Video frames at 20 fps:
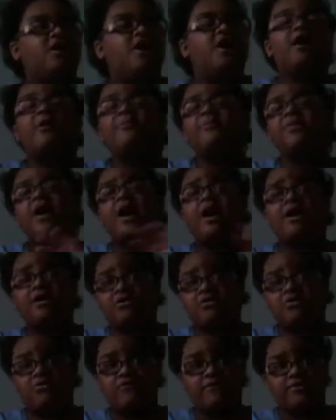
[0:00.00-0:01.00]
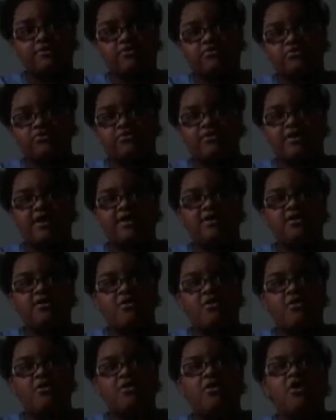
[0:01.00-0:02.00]
I'm not gonna tell you
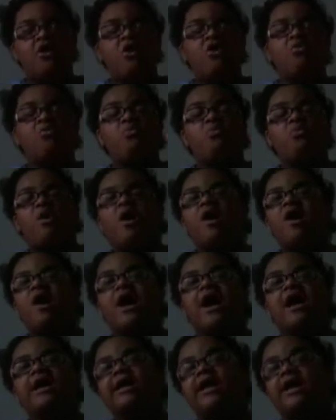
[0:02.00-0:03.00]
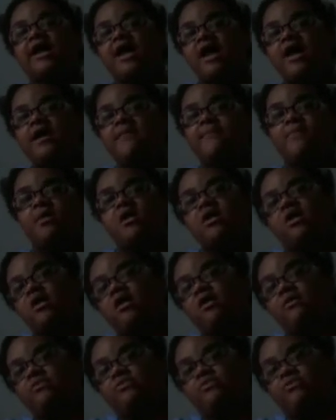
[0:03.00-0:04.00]
all what I came
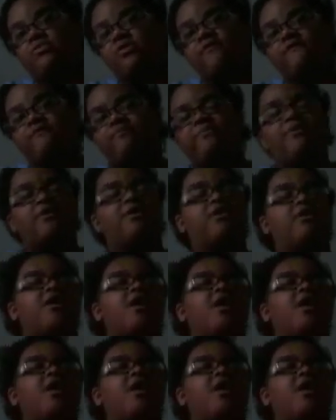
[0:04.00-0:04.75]
up with, but